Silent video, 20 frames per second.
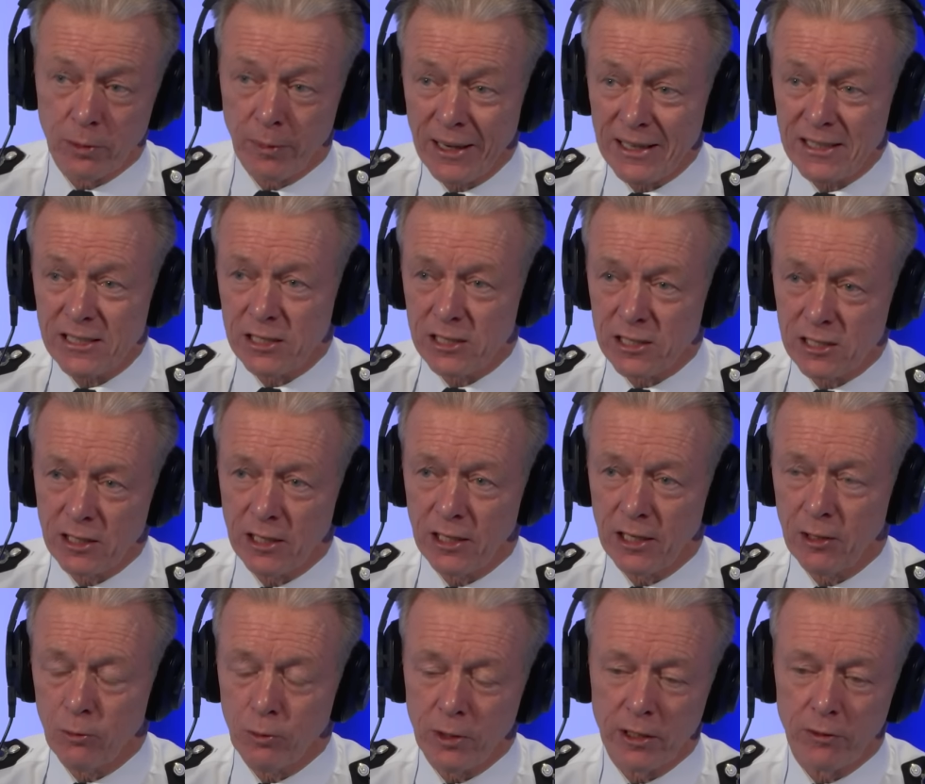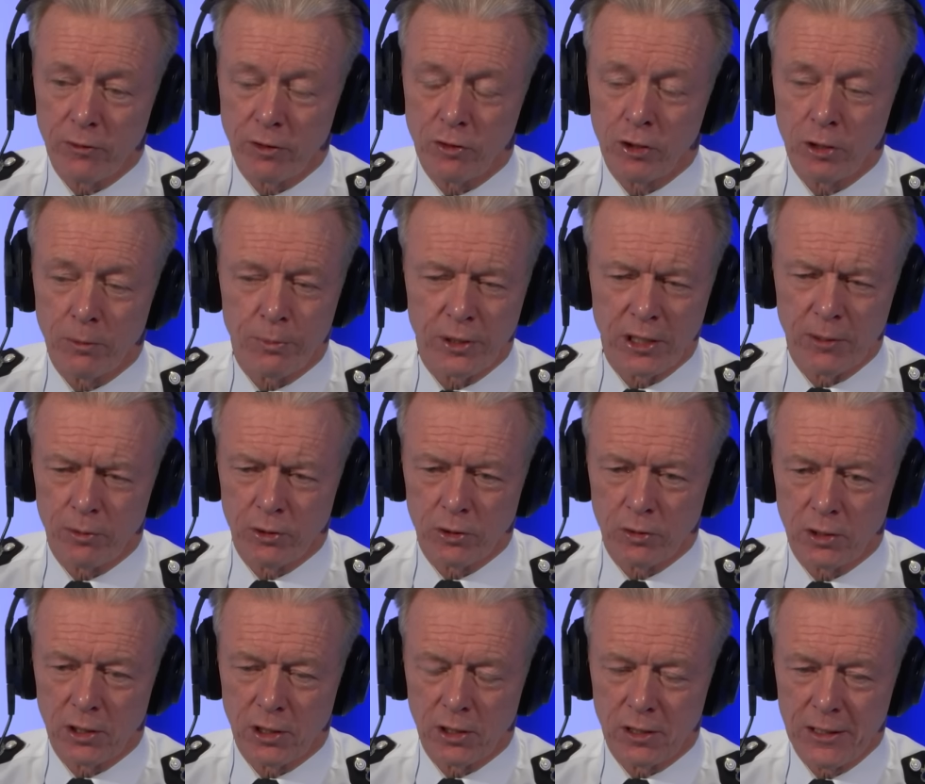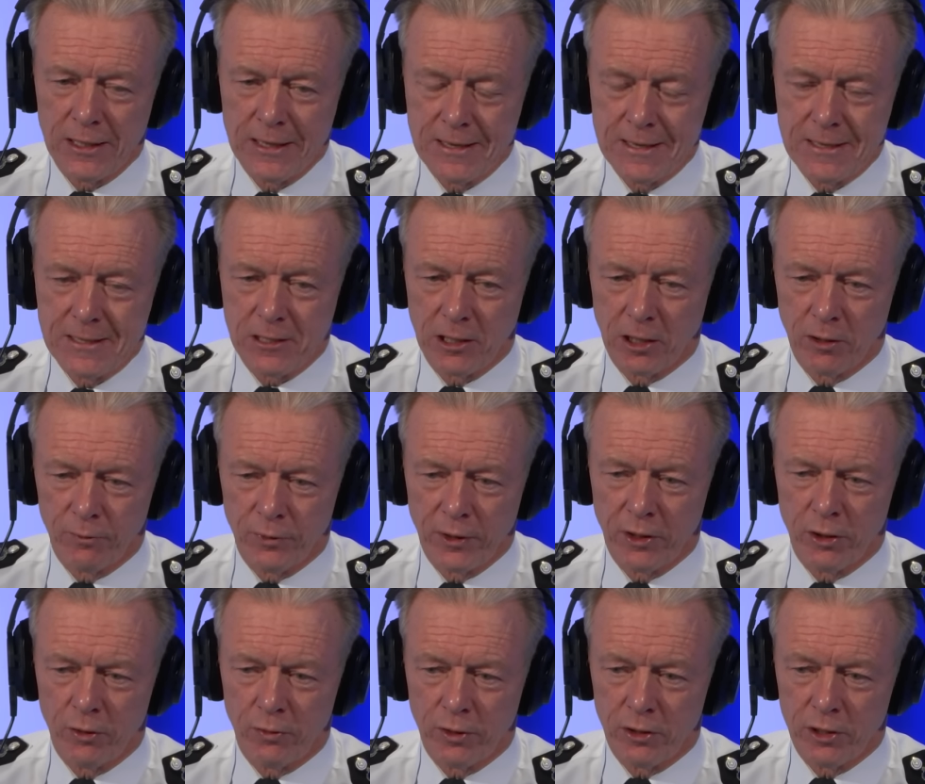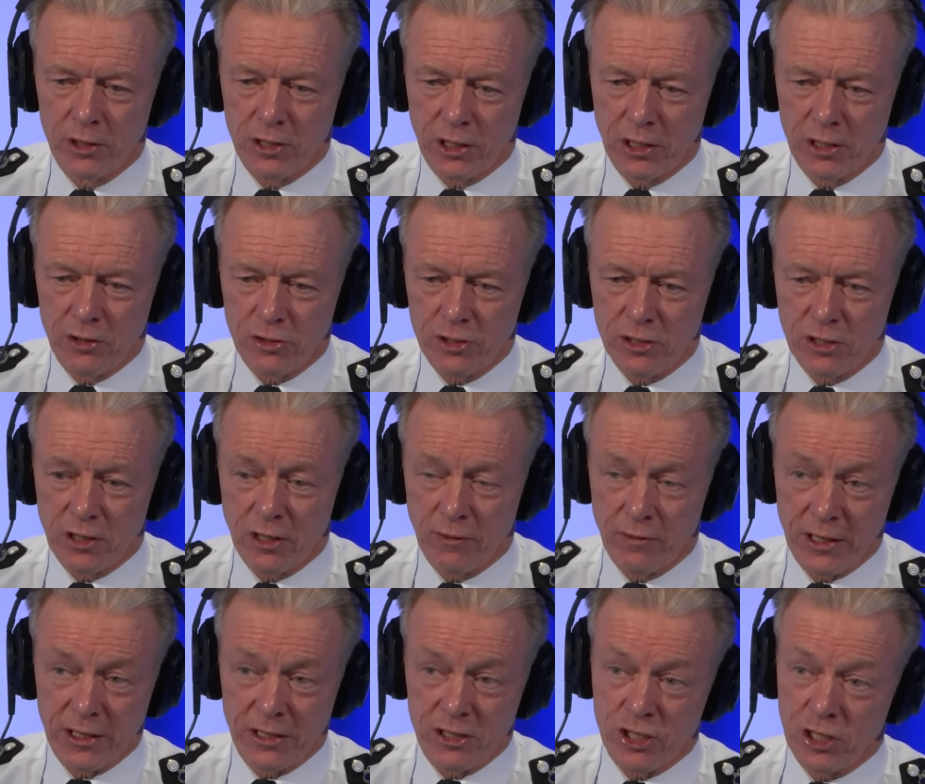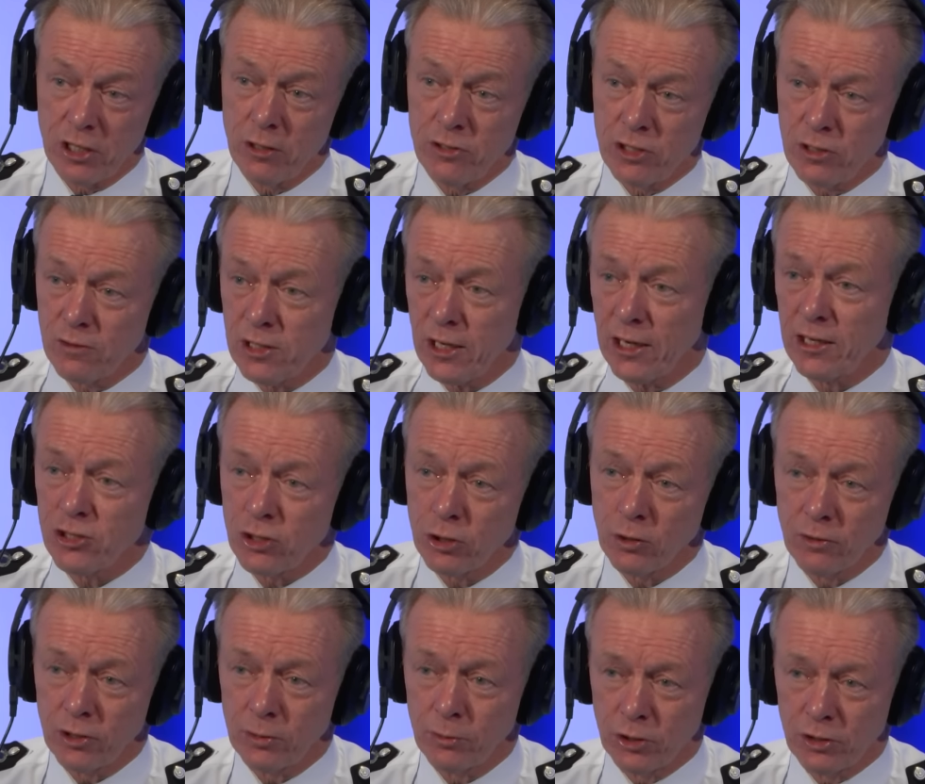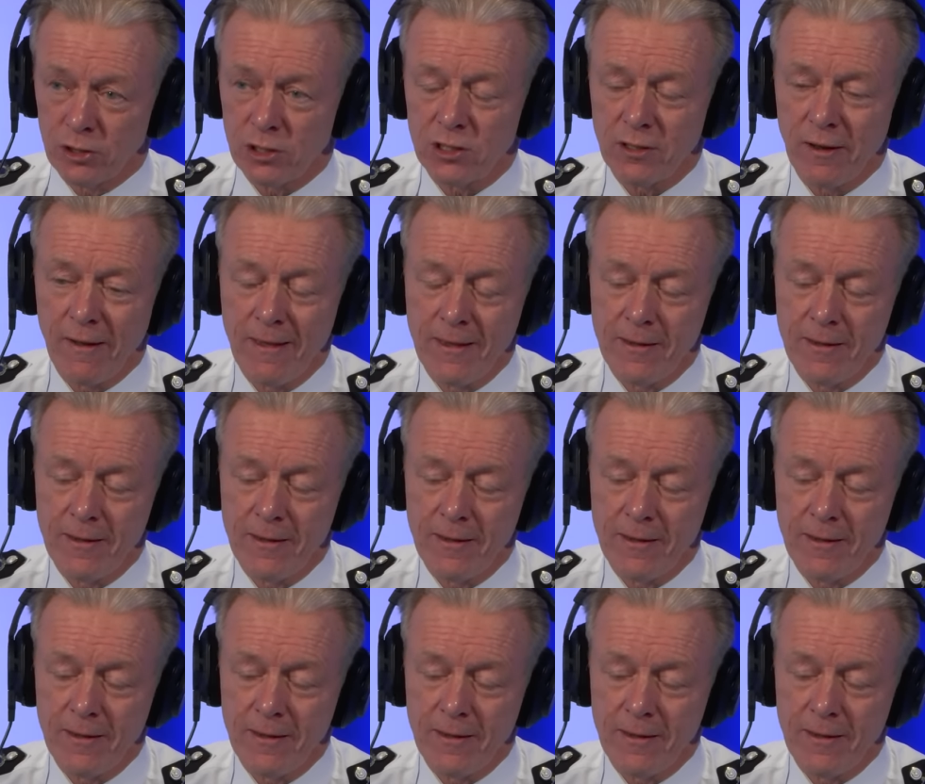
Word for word: axis there, where you've got people who are are very, very dangerous, and they've had a series of attacks over the months.